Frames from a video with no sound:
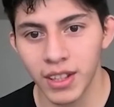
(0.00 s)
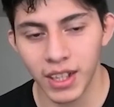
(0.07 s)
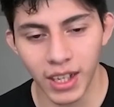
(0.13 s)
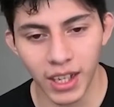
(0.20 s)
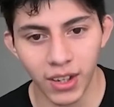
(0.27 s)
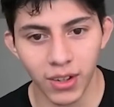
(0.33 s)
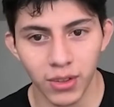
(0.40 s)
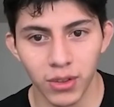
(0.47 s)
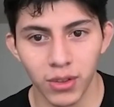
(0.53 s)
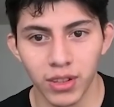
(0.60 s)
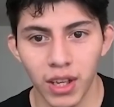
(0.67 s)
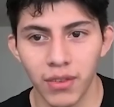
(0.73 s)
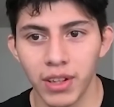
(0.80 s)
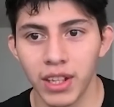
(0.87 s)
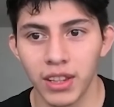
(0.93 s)
how does
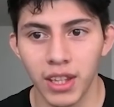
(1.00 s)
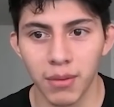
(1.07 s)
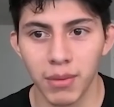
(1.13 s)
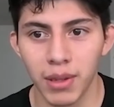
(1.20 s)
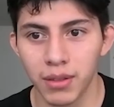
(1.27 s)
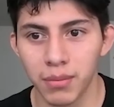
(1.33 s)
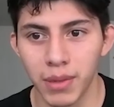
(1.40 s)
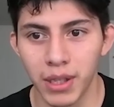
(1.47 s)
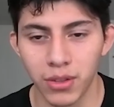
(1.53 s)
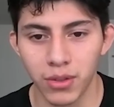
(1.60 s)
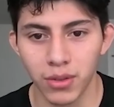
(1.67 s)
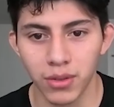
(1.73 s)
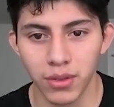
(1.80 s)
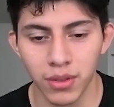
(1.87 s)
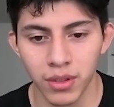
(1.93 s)
having a teammates makes
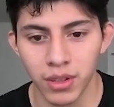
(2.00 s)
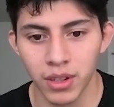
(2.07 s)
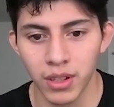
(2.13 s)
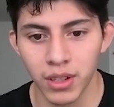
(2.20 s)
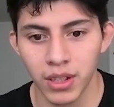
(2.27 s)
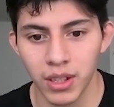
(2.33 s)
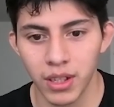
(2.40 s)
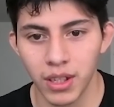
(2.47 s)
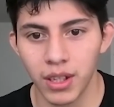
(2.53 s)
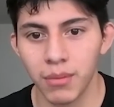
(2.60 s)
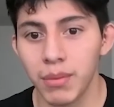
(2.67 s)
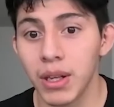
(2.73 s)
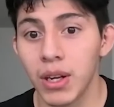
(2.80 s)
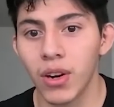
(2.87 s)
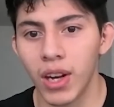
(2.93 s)
you a
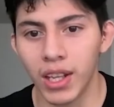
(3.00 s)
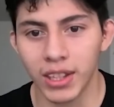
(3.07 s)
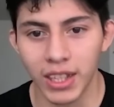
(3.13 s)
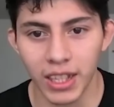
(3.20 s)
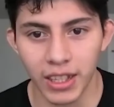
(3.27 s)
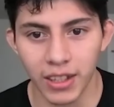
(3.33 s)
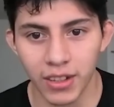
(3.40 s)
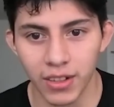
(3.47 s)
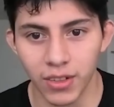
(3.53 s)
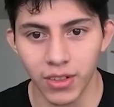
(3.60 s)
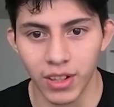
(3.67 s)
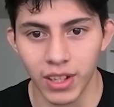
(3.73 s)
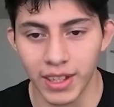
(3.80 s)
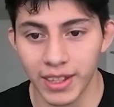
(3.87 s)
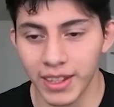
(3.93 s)
better athlete,
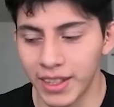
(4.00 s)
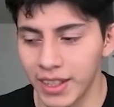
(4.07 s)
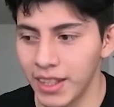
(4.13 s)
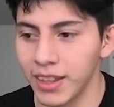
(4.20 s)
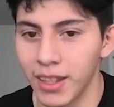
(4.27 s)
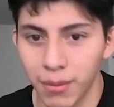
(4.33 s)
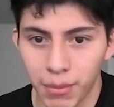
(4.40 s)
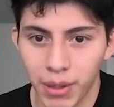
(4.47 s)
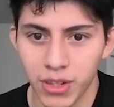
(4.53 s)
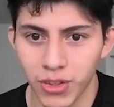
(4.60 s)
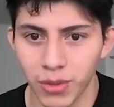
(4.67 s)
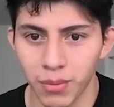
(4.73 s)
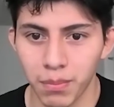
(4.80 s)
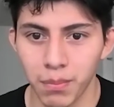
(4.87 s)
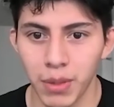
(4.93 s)
like in the match,
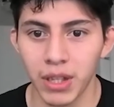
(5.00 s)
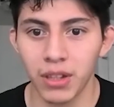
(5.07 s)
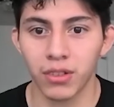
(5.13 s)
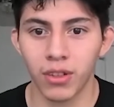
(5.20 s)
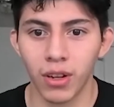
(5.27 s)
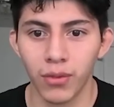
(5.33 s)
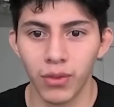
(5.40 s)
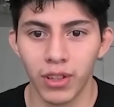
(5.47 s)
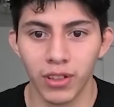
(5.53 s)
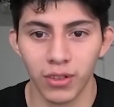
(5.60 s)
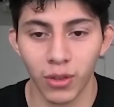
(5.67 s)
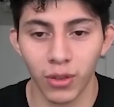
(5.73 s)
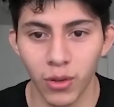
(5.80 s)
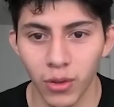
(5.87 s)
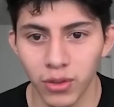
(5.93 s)
and brings
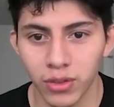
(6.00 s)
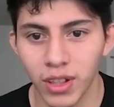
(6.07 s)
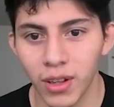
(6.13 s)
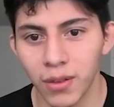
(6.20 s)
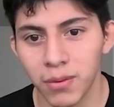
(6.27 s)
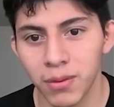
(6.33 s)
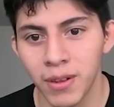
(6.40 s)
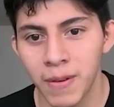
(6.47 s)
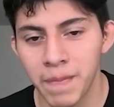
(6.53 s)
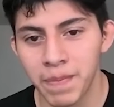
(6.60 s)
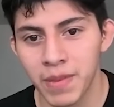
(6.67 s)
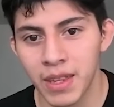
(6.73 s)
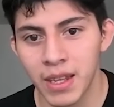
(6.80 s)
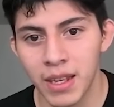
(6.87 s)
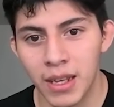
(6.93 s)
confidence to yourself,
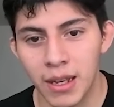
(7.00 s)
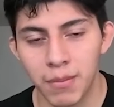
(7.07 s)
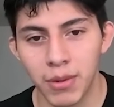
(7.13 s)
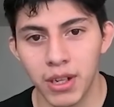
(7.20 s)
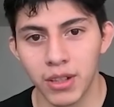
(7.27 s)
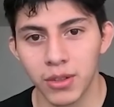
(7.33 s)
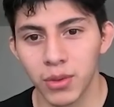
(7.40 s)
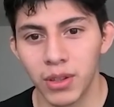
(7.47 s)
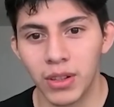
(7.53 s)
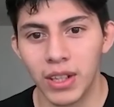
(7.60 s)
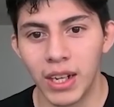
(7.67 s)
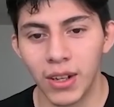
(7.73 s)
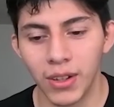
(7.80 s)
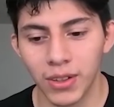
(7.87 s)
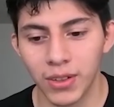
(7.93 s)
but as well,
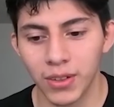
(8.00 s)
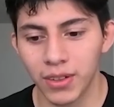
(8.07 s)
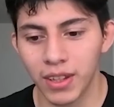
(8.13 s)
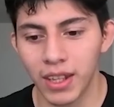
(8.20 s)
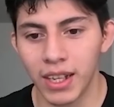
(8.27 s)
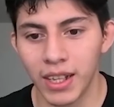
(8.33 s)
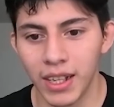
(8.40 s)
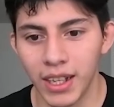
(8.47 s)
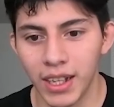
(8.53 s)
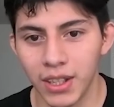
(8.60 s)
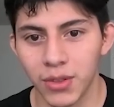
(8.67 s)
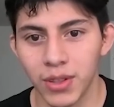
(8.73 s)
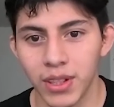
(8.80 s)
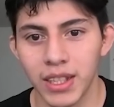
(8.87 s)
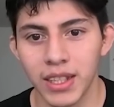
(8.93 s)
how does that
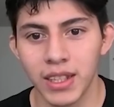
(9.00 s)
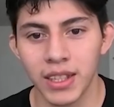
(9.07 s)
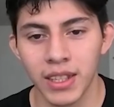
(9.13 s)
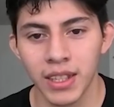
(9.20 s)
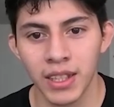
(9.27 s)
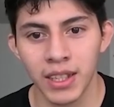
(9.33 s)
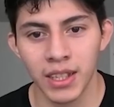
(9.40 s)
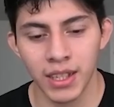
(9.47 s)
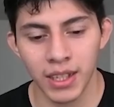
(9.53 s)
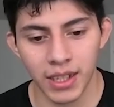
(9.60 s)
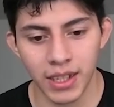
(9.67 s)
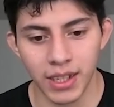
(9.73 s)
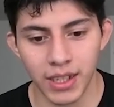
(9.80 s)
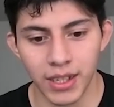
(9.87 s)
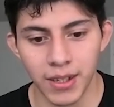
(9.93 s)
actually
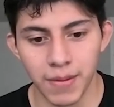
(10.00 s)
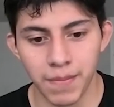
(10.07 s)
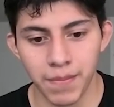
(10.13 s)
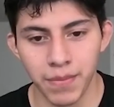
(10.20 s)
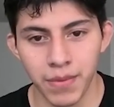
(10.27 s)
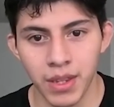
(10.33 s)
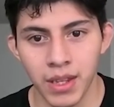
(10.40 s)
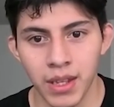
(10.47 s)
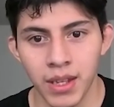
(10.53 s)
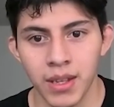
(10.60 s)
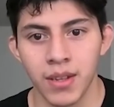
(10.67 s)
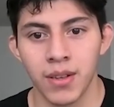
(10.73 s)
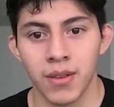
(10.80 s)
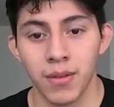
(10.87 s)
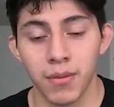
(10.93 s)
uh,
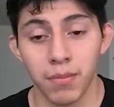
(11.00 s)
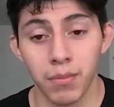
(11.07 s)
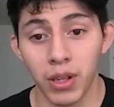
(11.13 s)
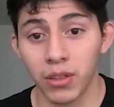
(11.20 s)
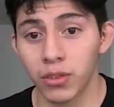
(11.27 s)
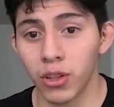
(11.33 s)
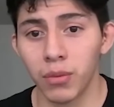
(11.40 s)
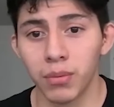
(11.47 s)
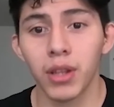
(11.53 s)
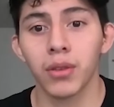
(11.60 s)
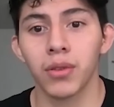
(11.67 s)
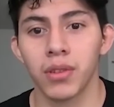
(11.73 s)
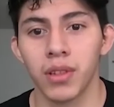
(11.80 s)
bring something to